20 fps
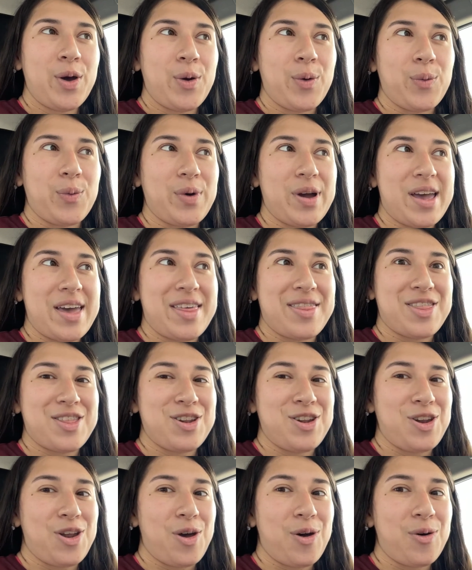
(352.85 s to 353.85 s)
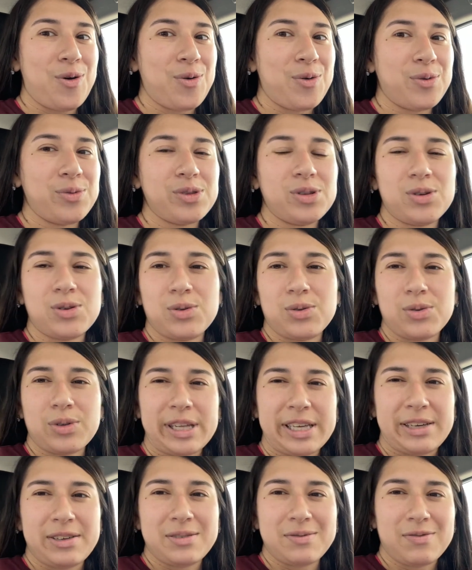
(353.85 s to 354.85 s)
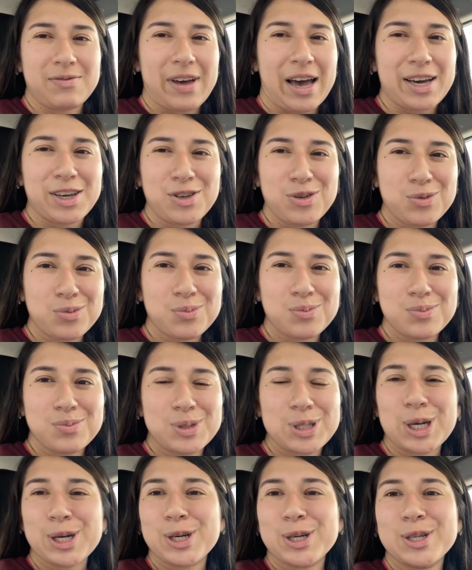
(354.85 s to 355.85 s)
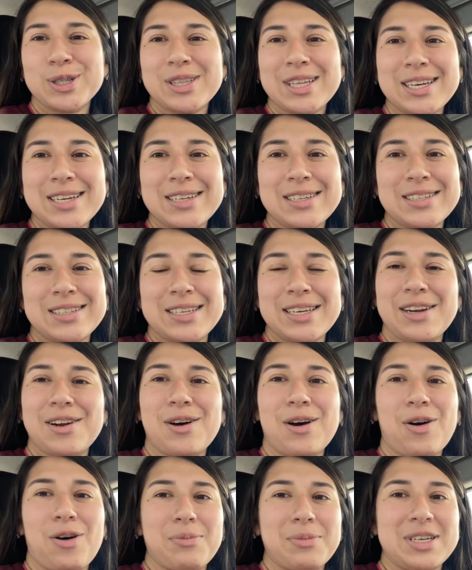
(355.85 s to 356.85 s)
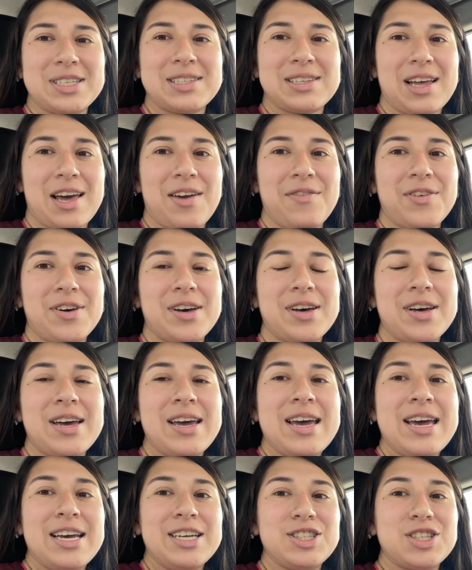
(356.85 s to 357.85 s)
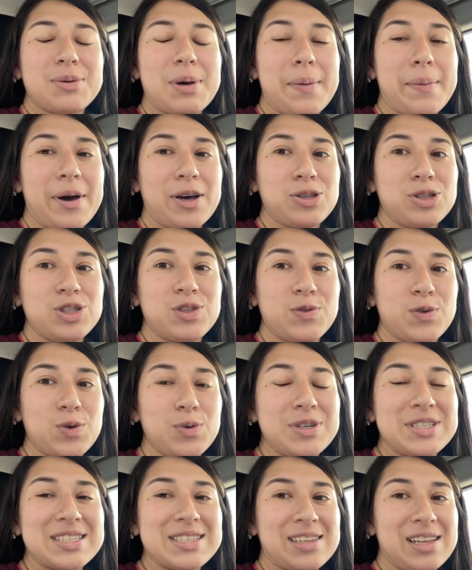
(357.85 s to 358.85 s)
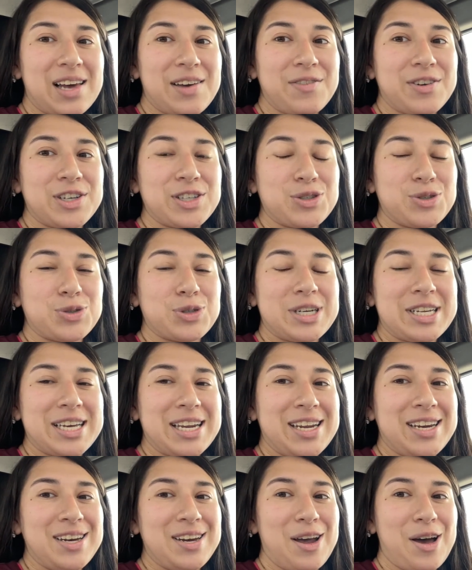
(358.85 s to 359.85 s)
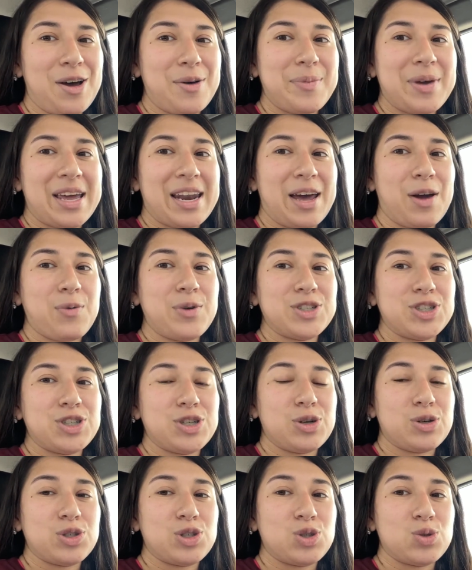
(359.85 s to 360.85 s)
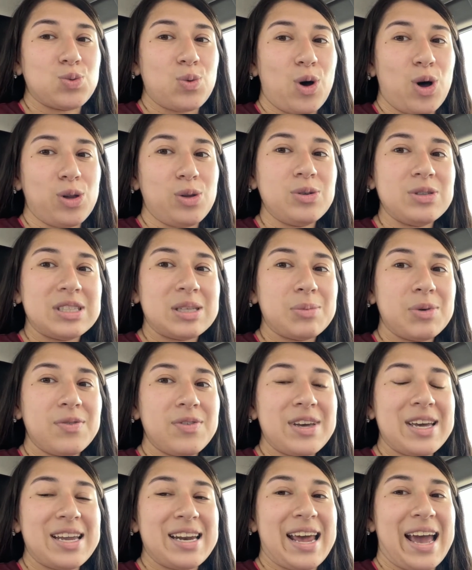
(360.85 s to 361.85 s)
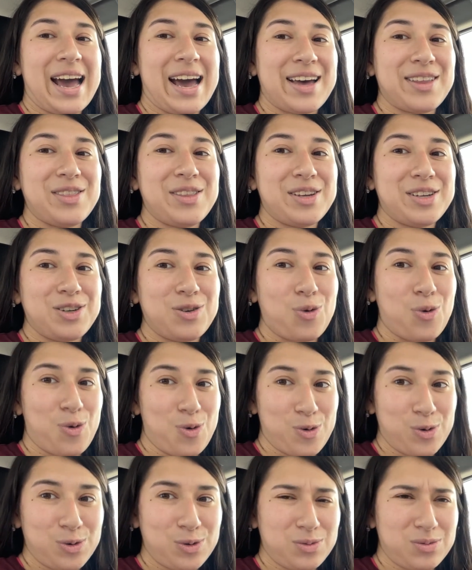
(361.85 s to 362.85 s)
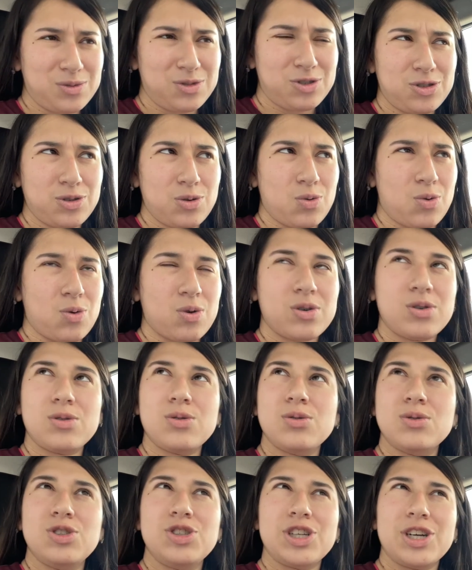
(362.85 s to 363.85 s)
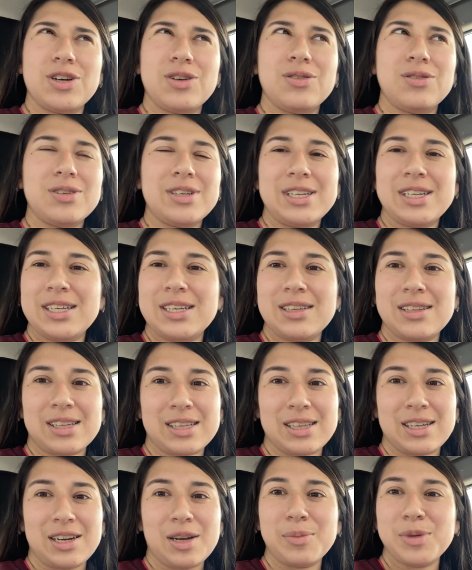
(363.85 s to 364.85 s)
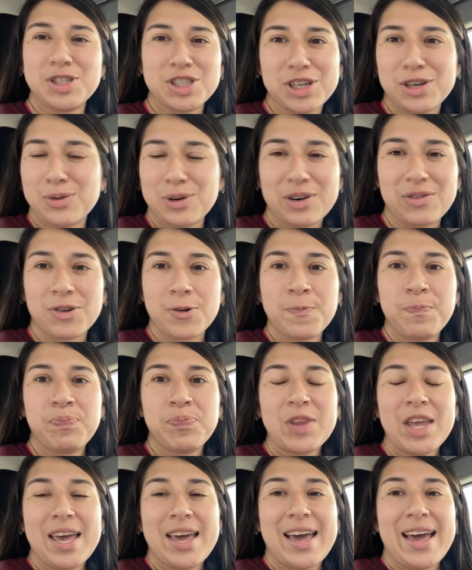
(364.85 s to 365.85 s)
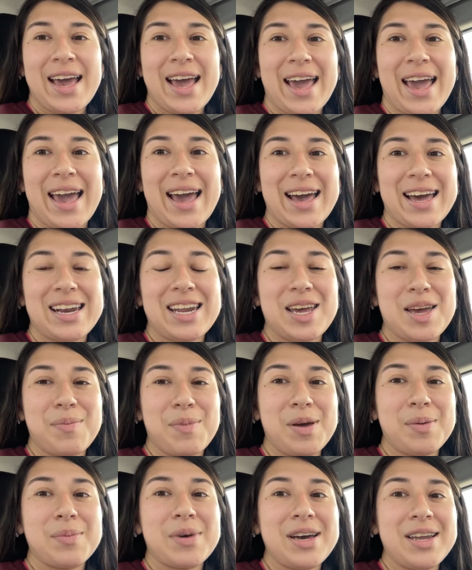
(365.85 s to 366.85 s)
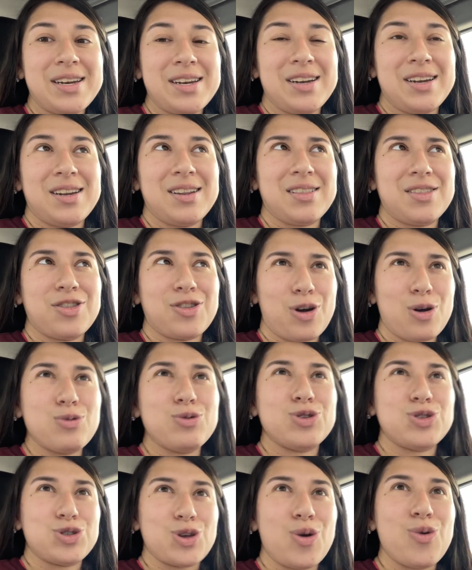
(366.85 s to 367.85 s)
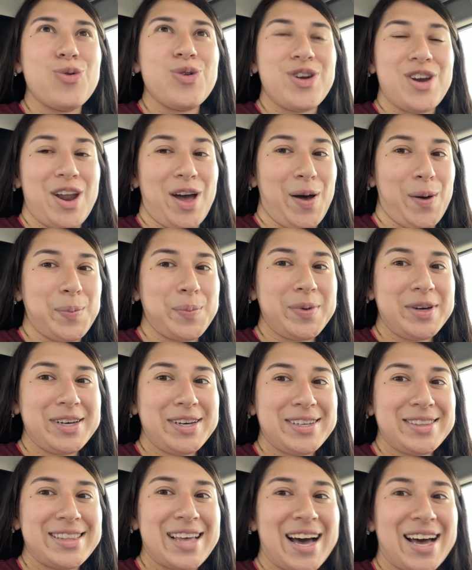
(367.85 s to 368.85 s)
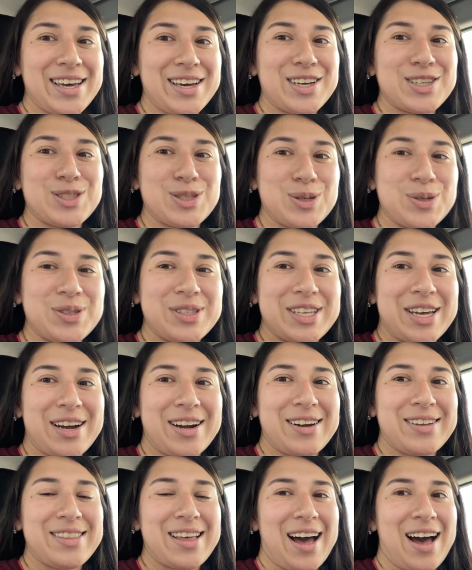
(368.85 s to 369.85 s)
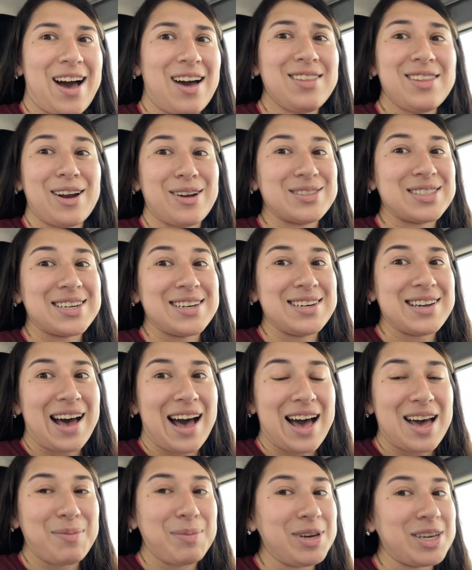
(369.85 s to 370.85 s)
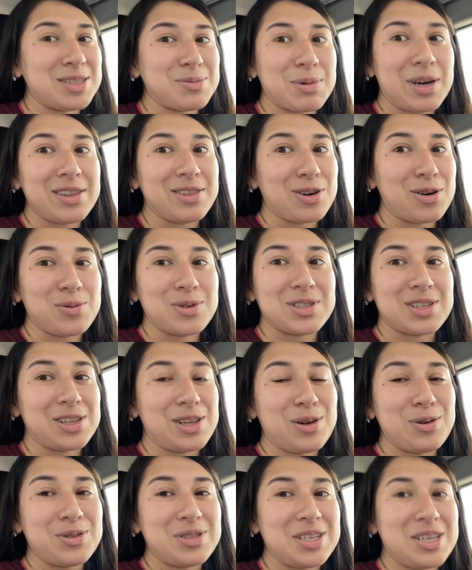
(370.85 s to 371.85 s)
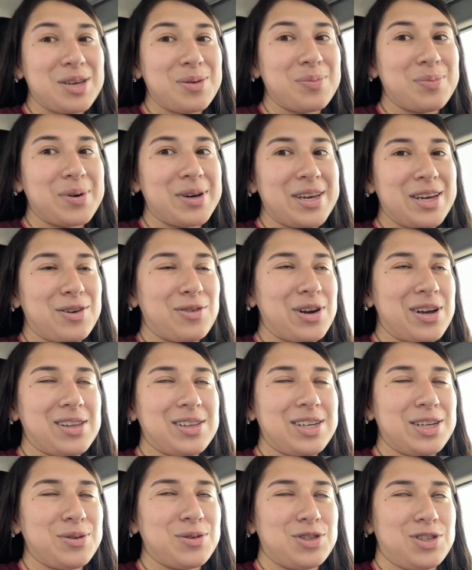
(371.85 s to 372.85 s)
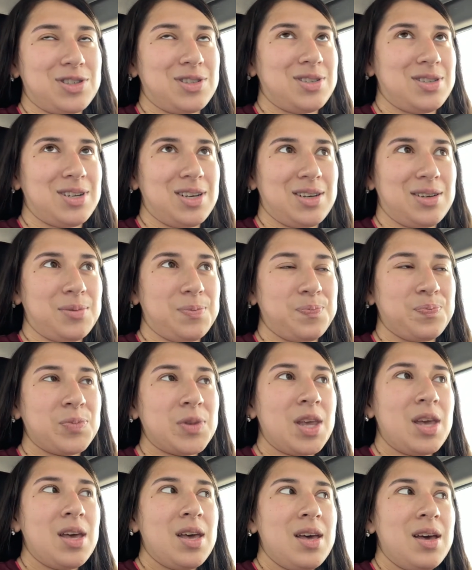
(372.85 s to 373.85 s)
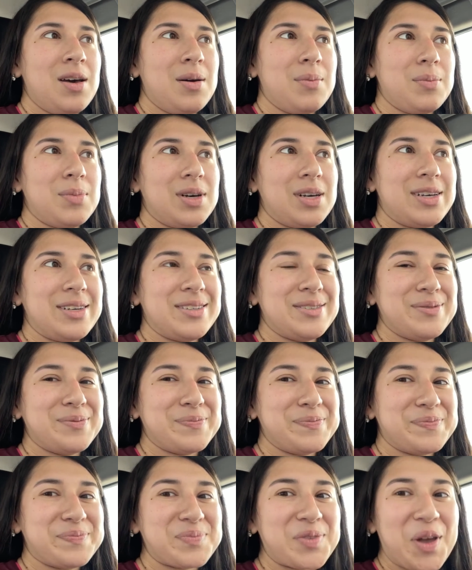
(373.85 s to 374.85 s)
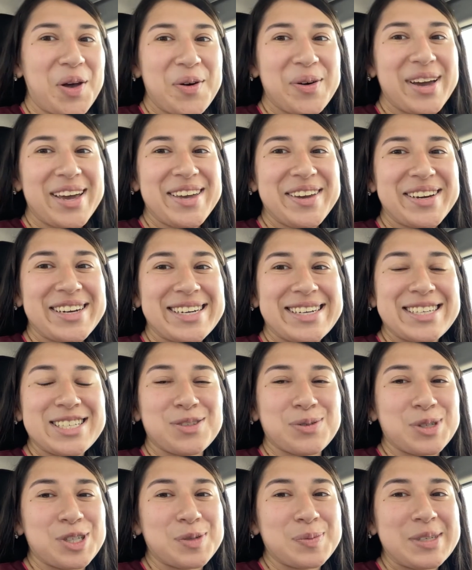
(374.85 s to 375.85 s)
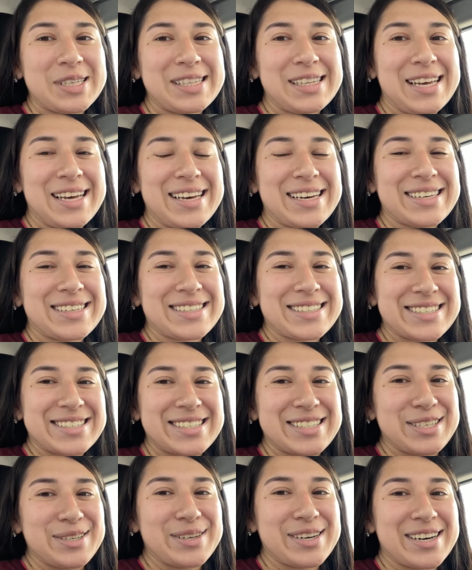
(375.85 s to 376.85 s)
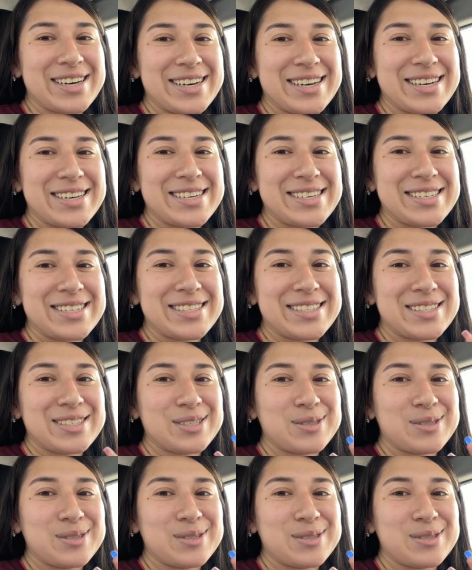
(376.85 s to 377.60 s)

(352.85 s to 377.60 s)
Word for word: with no little like vacuum sucker thing to get out all my saliva. So my mouth was full with saliva because it was already getting numb and I went to go swallow some of it and it had the oral oral gel in it, like the numbing gel, whatever. And it made my throat so numb that I got so scared that I thought I was gonna die because my throat was closing, but in reality it was just numb. But okay you guys, wish me luck. See you guys